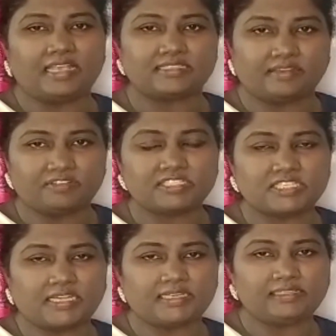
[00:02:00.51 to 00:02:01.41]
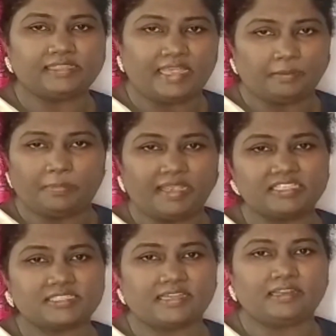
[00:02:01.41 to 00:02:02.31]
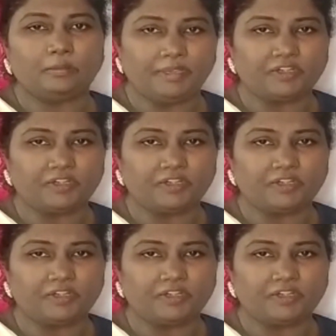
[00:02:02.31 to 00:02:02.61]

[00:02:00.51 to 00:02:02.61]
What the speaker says: as our channel than my channel,